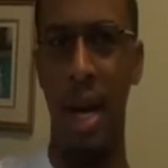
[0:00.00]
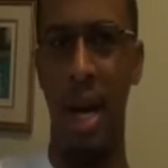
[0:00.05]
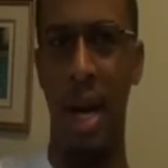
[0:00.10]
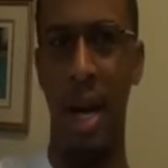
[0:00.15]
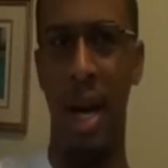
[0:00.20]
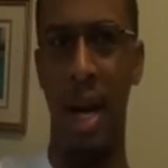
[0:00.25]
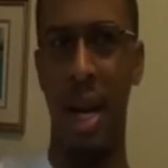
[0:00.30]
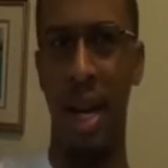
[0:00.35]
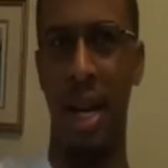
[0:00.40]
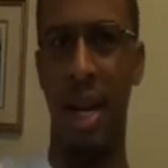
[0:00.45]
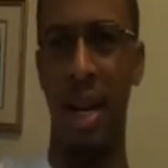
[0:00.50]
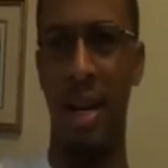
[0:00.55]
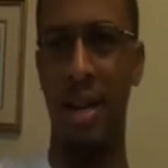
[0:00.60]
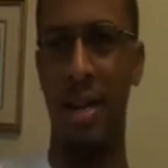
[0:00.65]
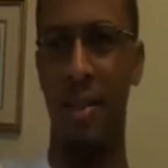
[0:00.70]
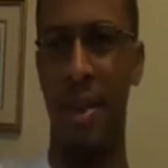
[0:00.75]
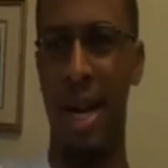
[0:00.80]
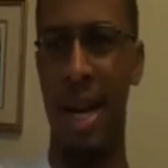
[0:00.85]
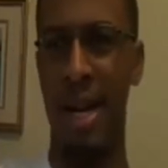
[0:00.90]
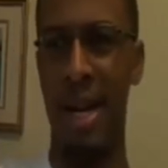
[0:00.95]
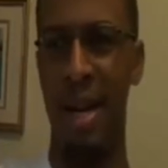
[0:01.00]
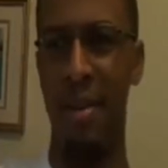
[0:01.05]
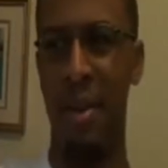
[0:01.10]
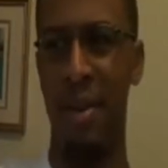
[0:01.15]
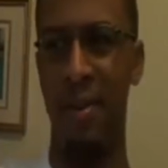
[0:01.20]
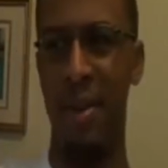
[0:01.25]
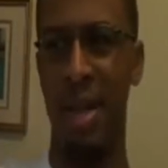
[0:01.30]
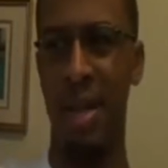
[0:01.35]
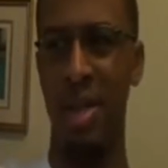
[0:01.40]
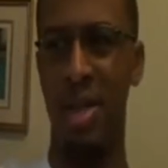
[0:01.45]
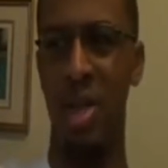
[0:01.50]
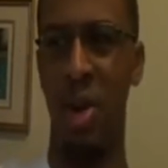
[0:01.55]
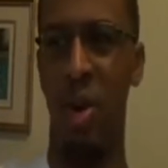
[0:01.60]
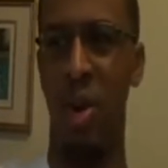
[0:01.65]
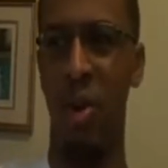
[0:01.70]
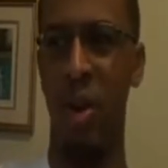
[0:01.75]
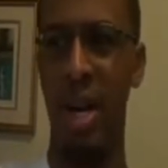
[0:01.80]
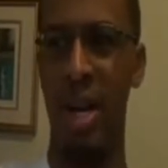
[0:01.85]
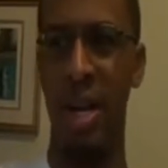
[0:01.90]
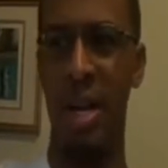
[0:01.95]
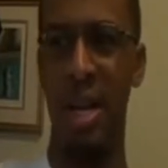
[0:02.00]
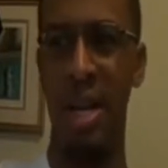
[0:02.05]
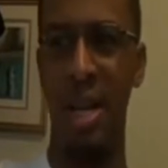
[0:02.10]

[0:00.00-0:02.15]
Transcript: A character by the name of, I think, Torrent.